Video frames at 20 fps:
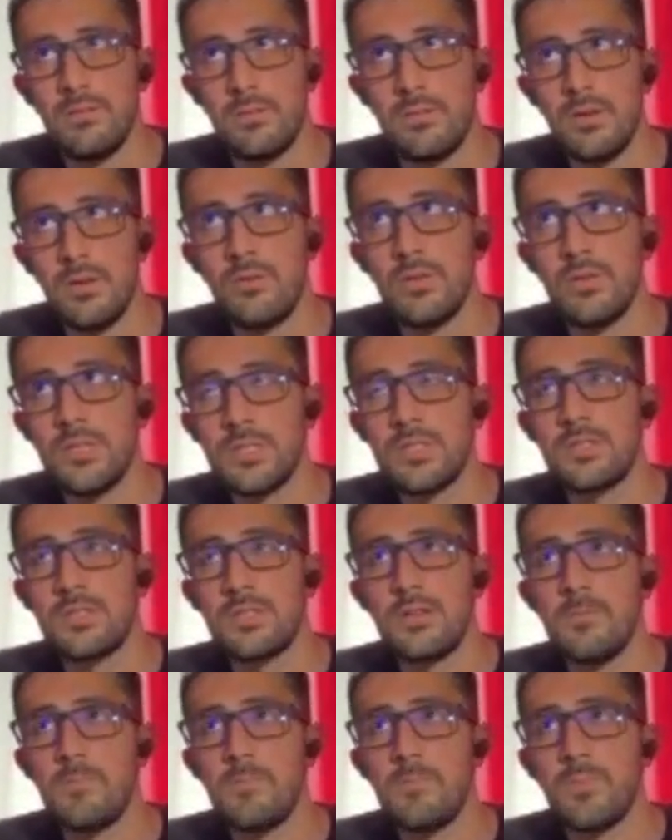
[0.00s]
there
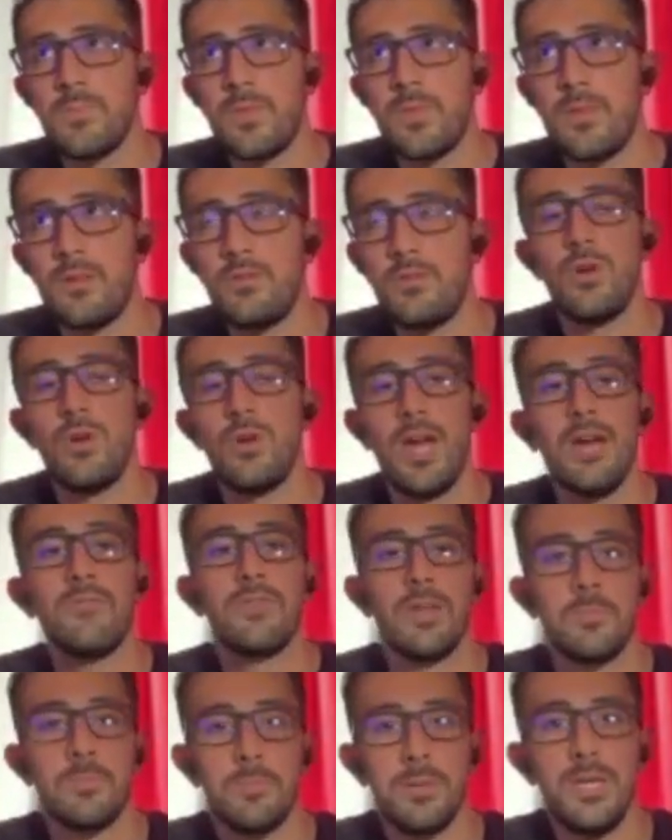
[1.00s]
is you
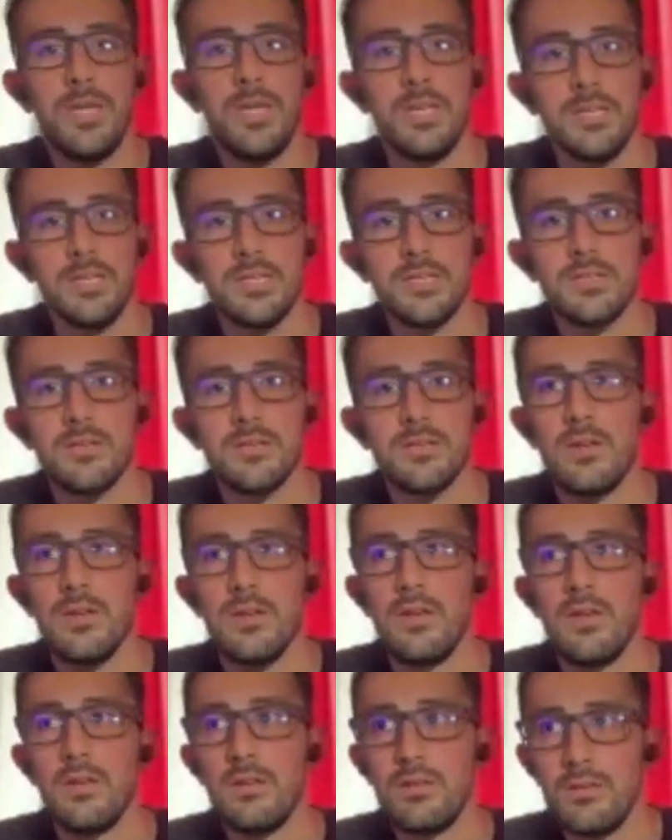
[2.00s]
have that peace,
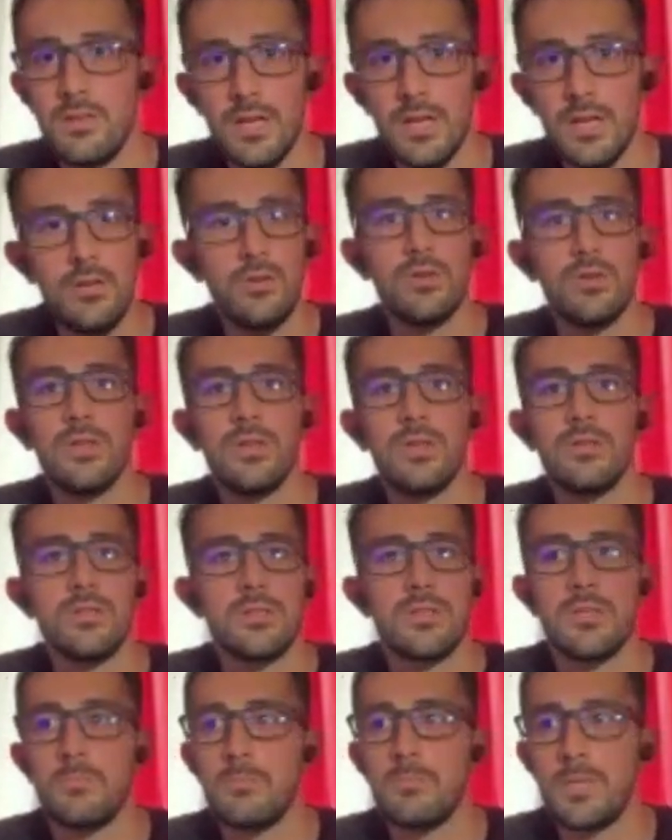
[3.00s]
then you can
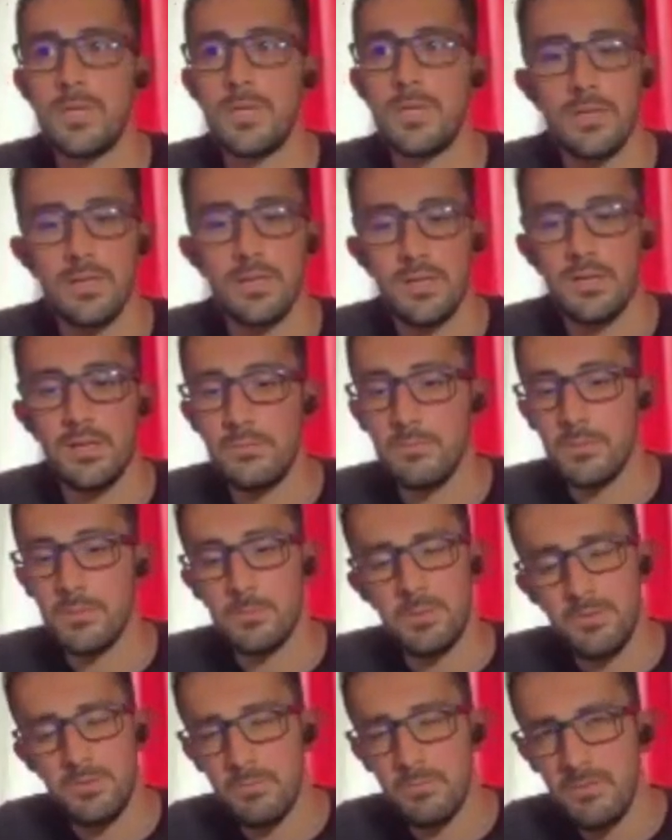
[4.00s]
just completely
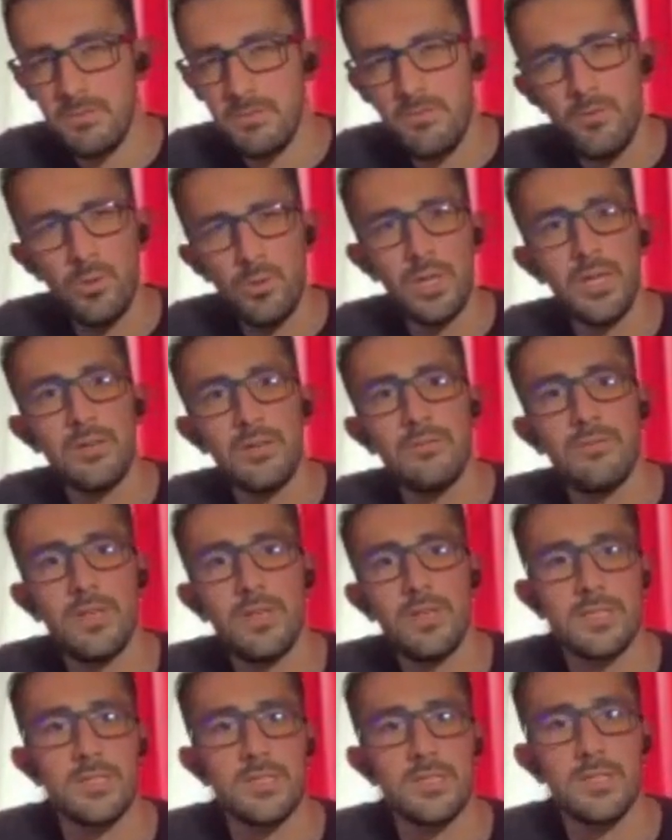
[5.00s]
be fully
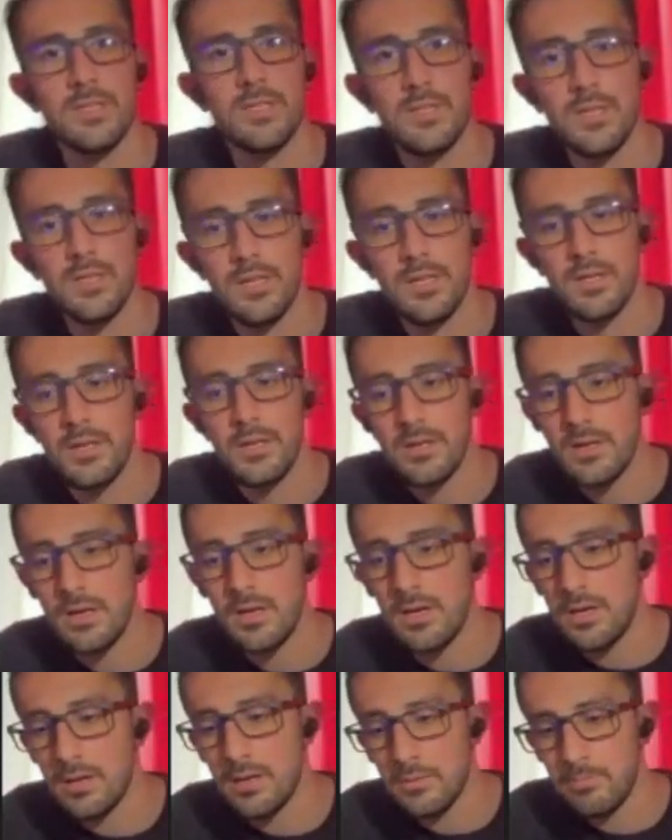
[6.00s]
invested.
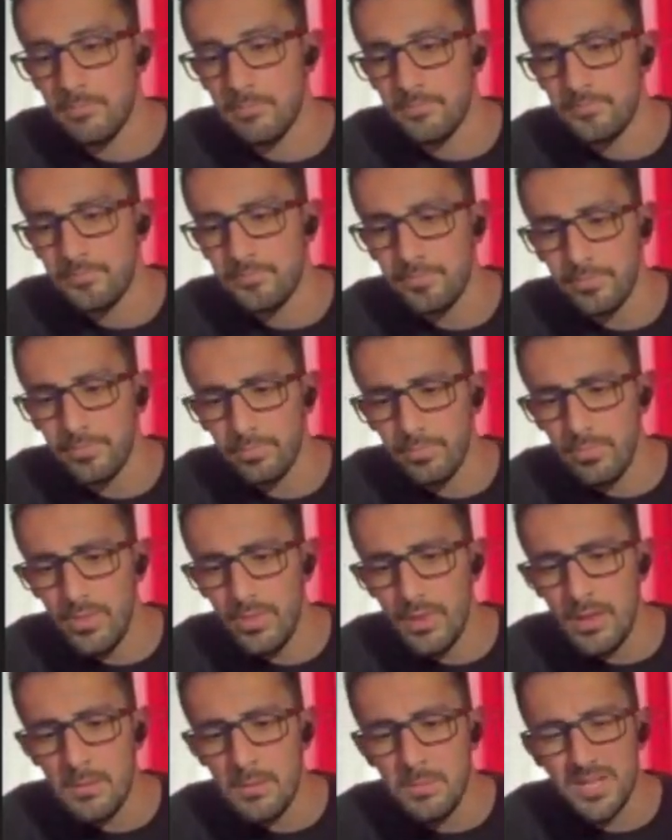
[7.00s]
Um,
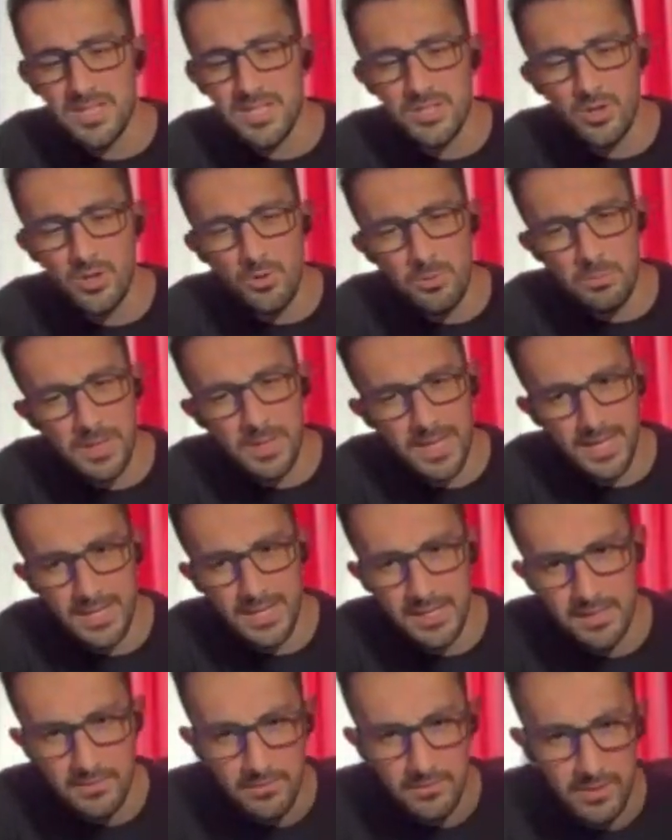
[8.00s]
but don't make
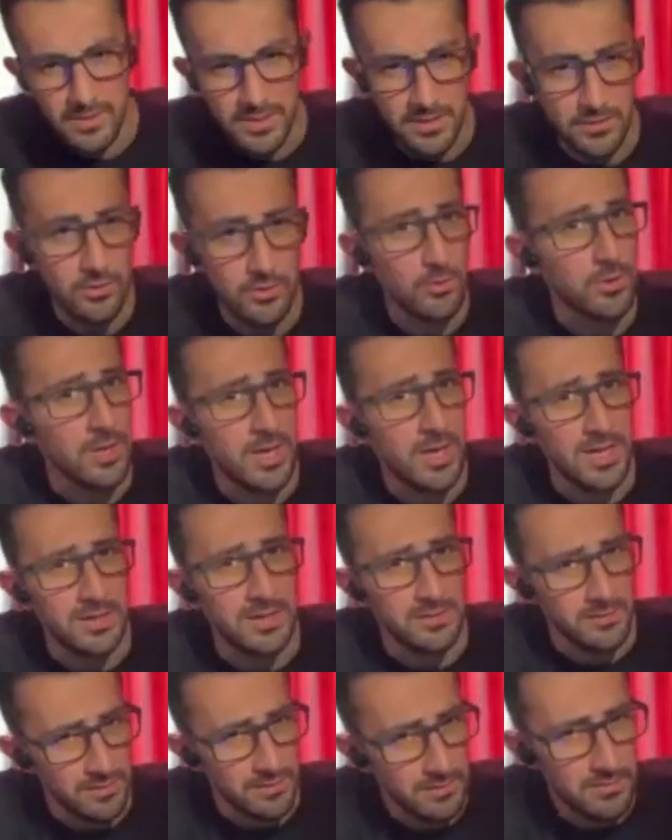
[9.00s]
any of it into an
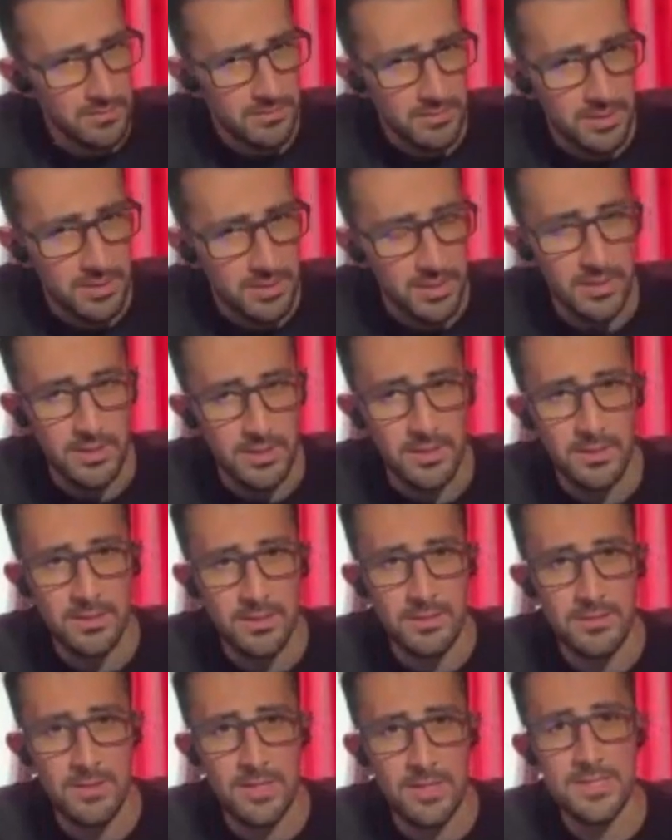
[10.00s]
idol.
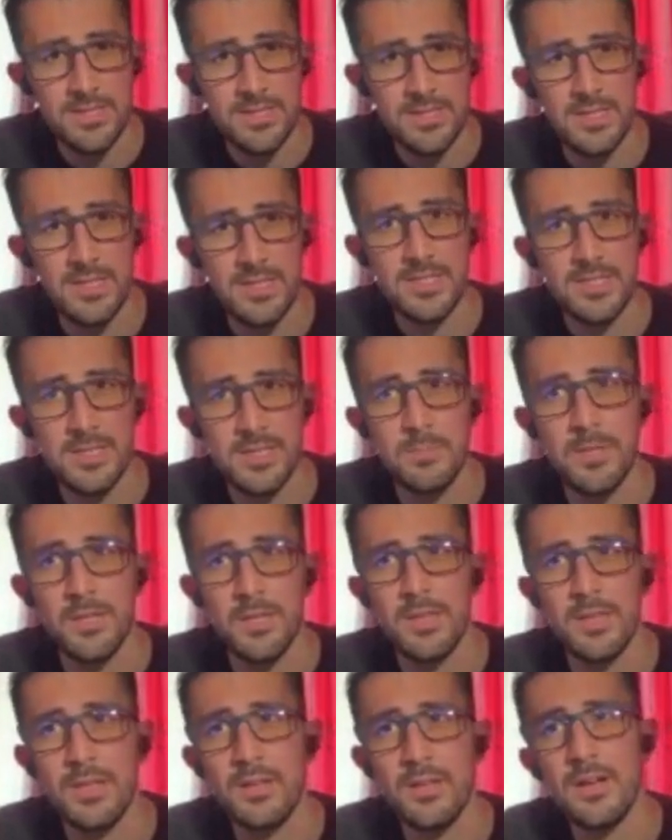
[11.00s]
That's
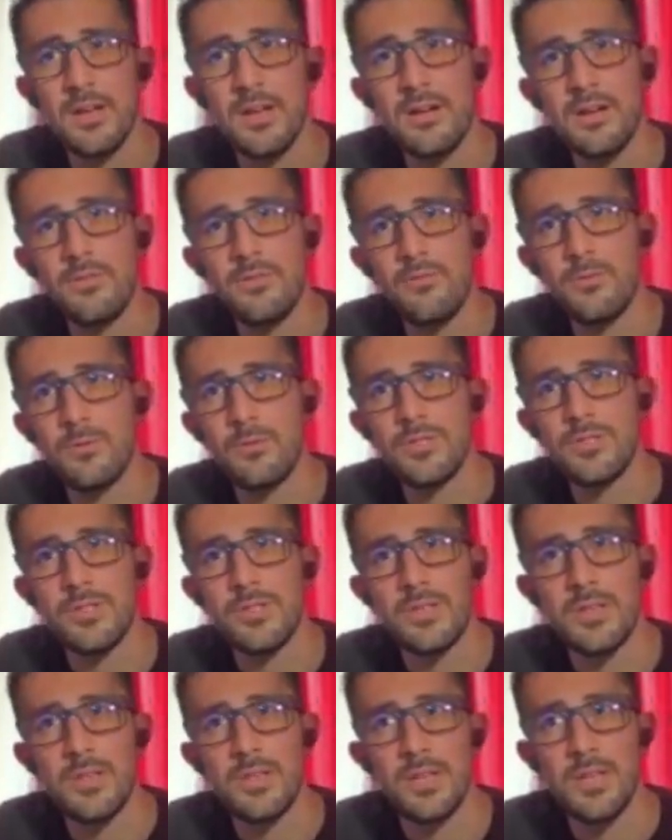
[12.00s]
something that
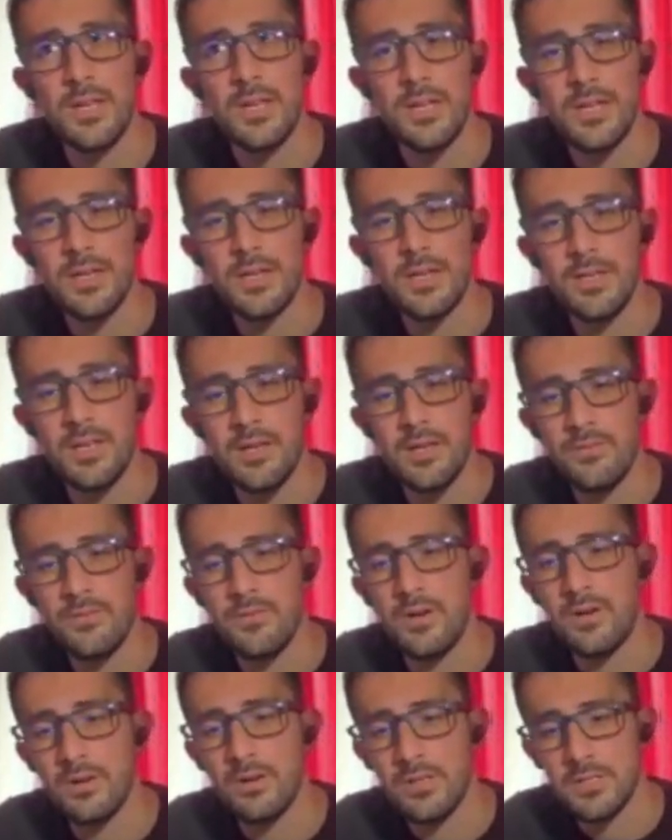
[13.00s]
unfortunately that a lot
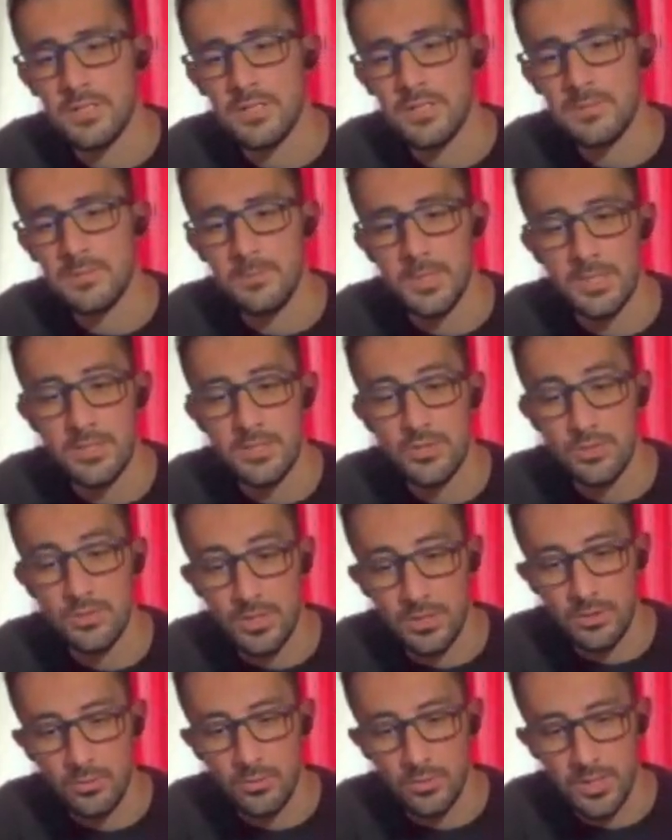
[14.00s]
of artists might
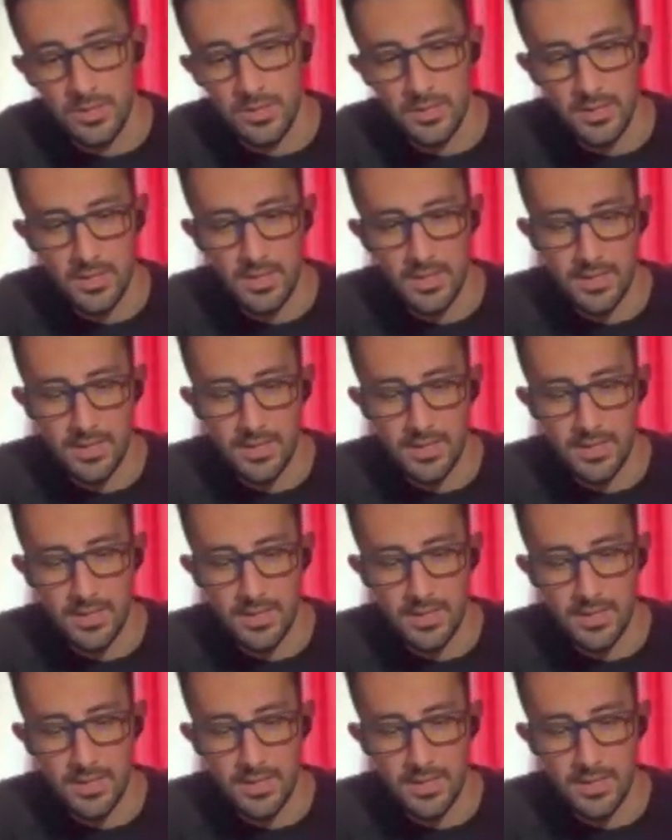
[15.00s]
struggle with.